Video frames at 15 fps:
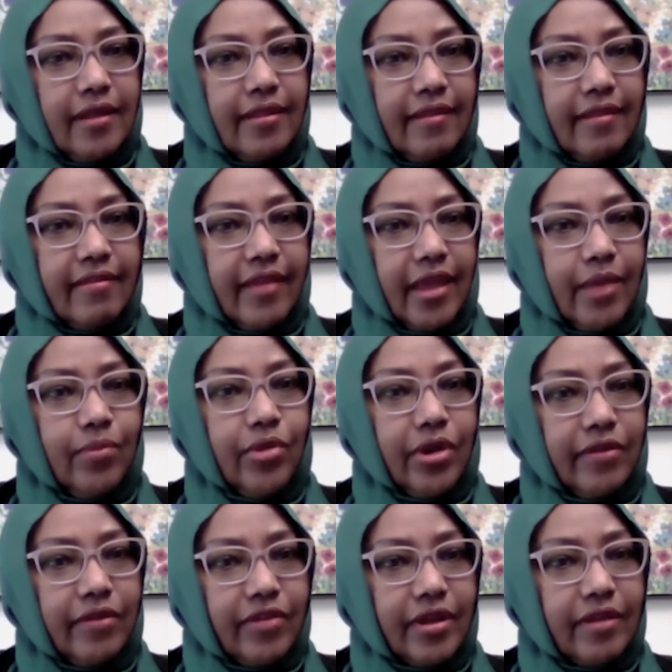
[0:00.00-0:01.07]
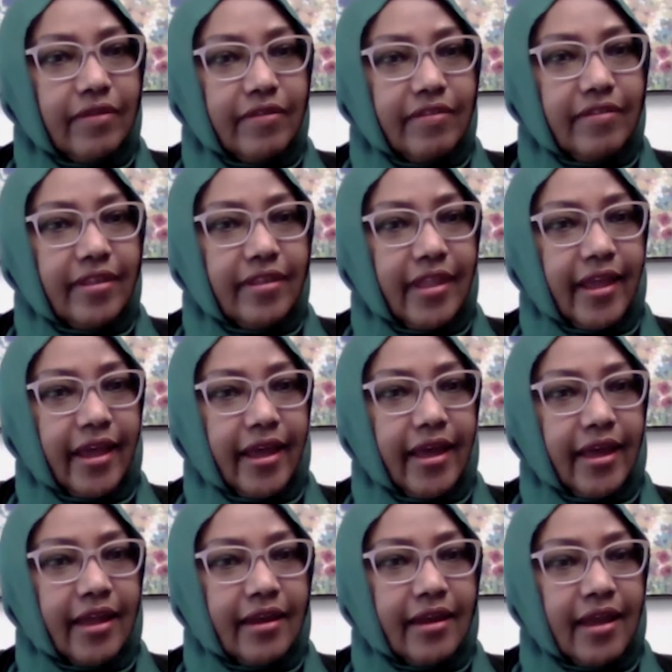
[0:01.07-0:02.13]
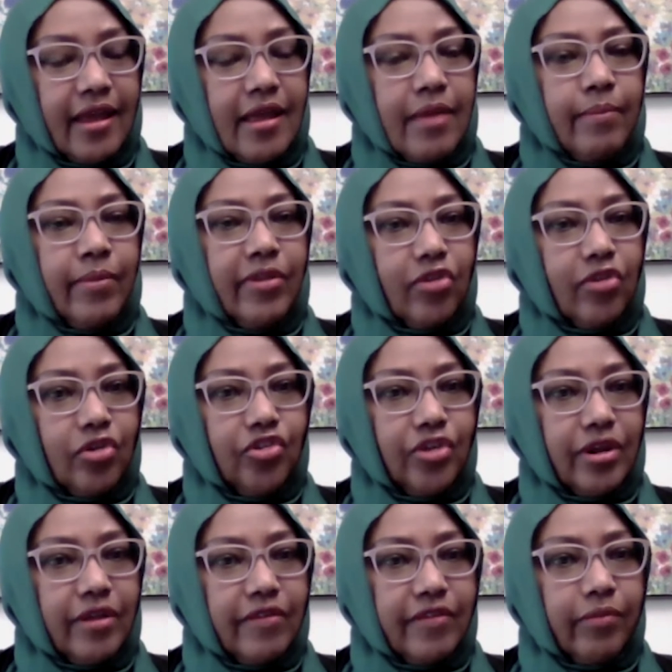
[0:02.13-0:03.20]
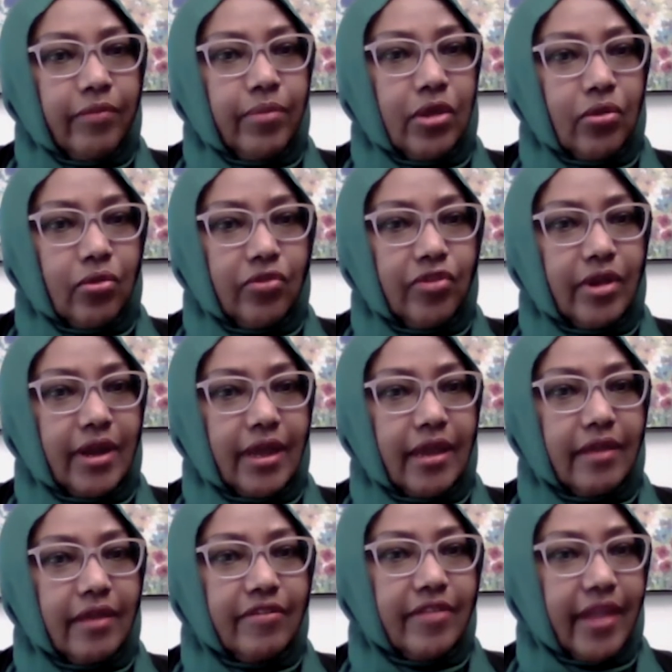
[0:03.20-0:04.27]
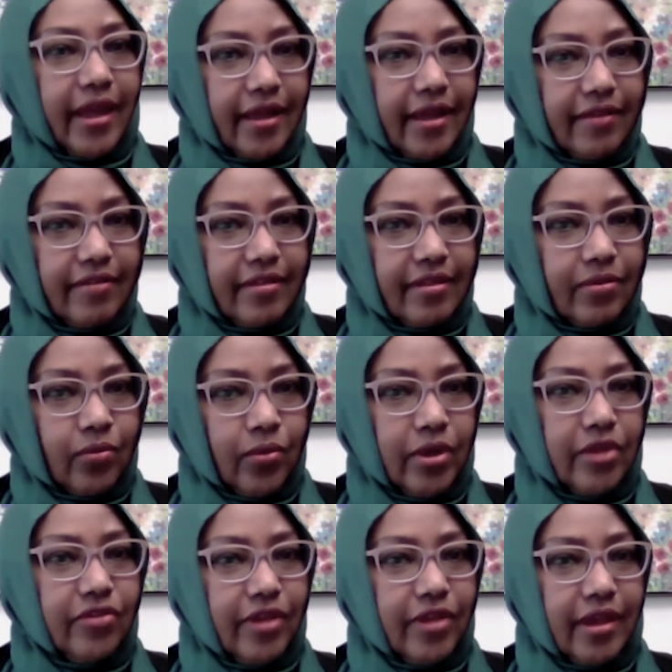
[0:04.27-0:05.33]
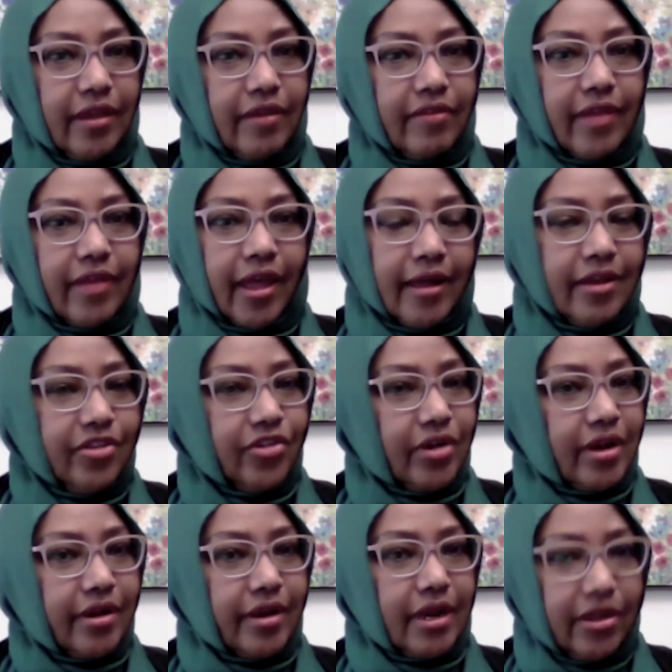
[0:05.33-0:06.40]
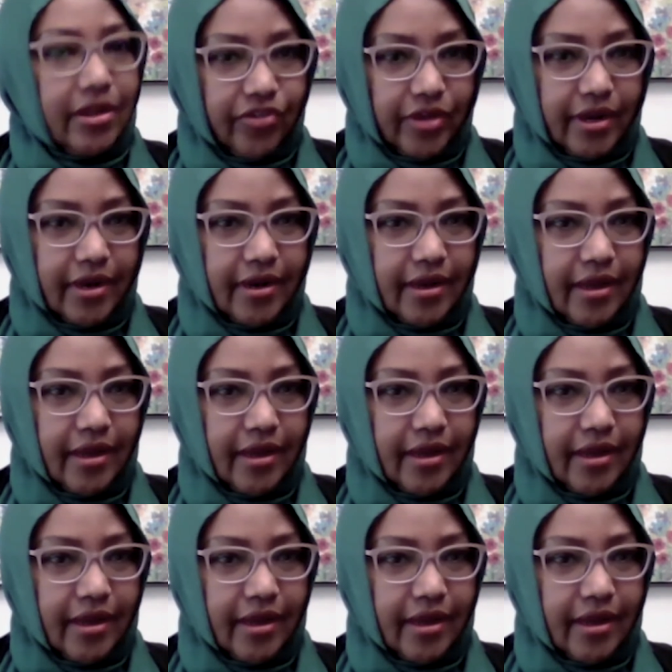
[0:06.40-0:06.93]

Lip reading: the same reasons that misogynists have been using against us, which is culture and religion.